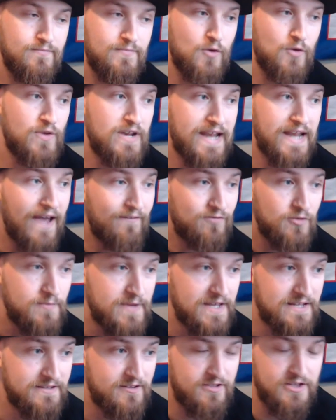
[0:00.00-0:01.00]
We didn't have to
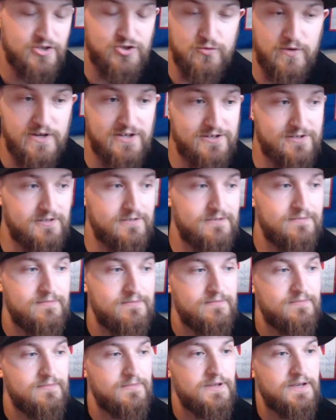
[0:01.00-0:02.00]
be in this situation.
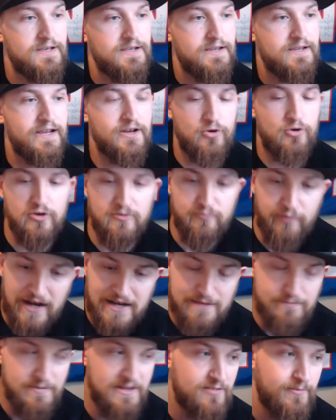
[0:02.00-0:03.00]
And of course,
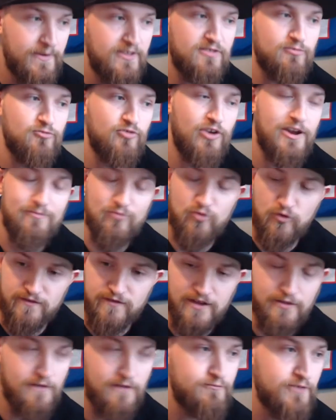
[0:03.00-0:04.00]
Brandon Beane's made some great moves.
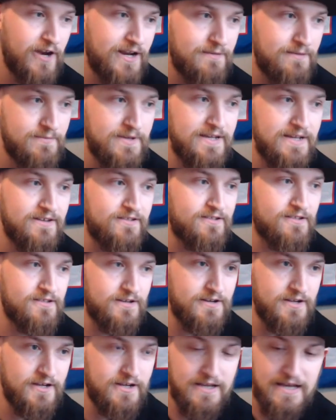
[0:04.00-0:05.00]
I love Brandon Beane. This
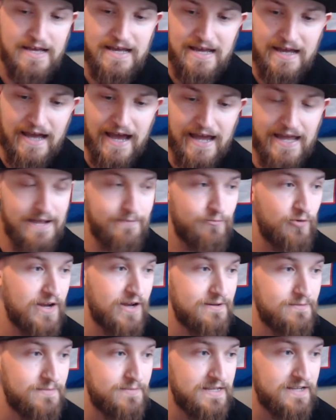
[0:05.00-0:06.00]
isn't a I hate
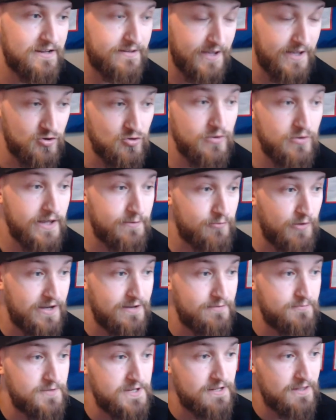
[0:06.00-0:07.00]
Brandon Beane, because I do like
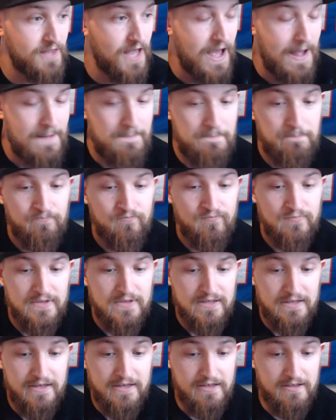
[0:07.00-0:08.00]
Brandon Beane a lot.
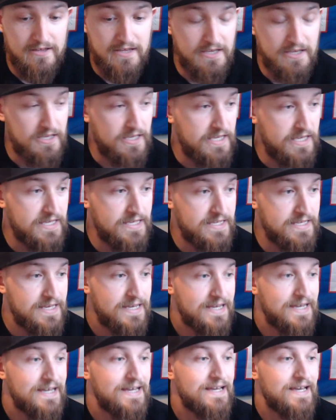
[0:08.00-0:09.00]

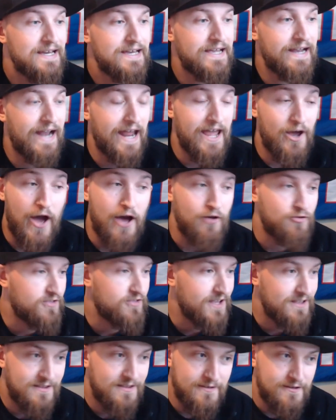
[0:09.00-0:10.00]
And I'll
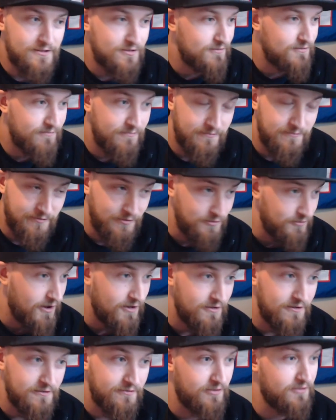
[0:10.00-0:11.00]
stick to this
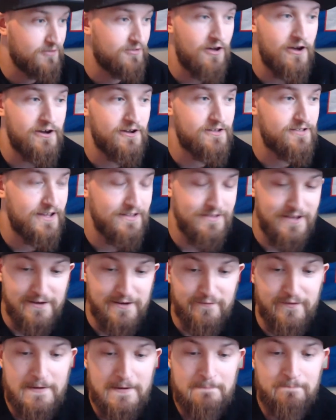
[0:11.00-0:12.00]
throughout as long as I
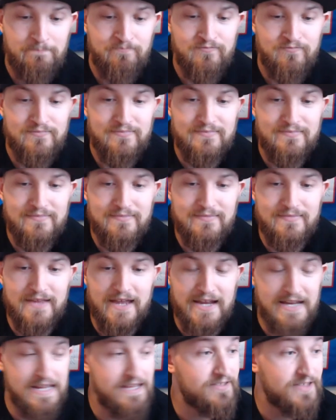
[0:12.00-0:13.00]
live.
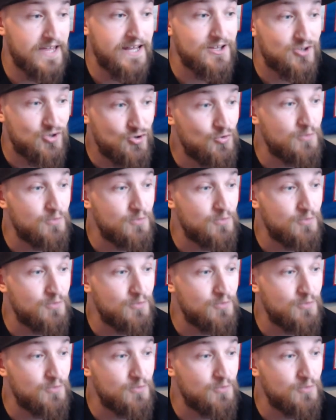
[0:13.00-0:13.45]
And he said it to